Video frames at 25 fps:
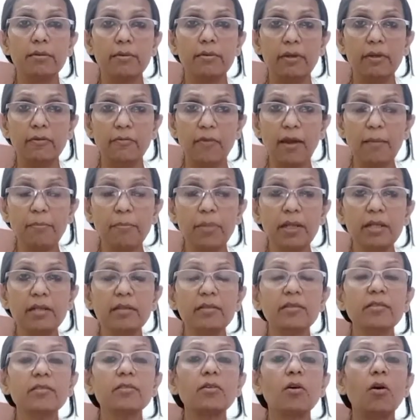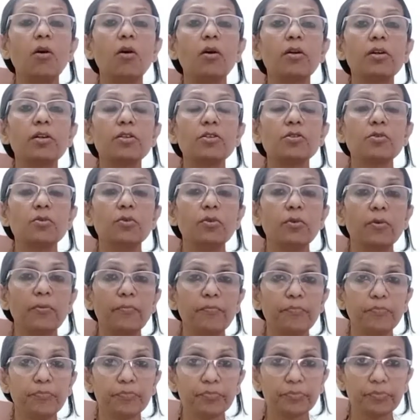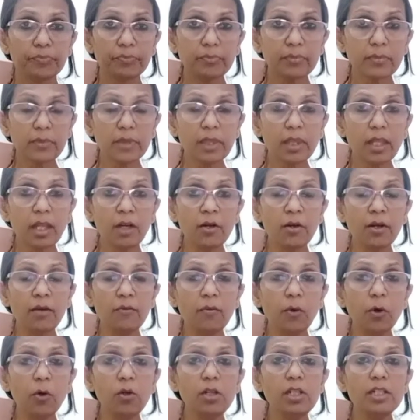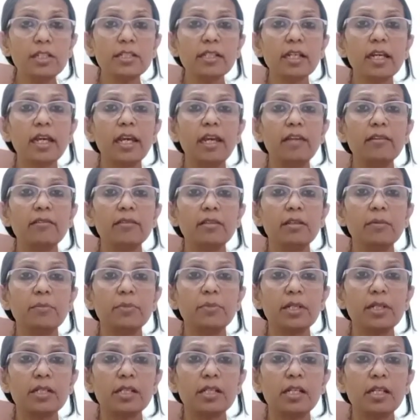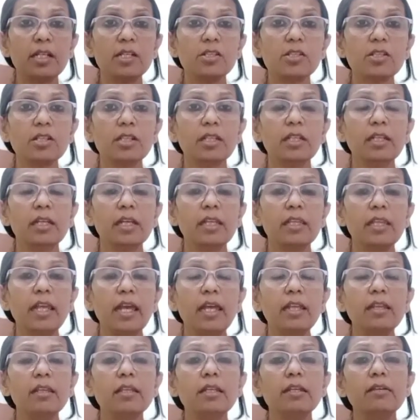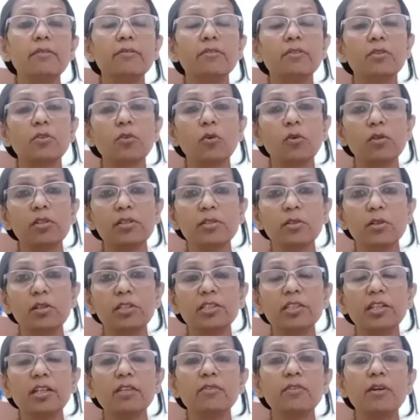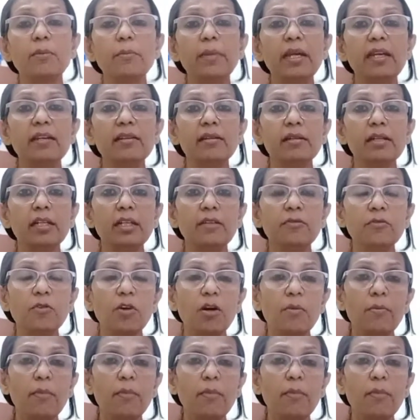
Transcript: weapons or to revolt against the British. Then the toll soldiers were mainly from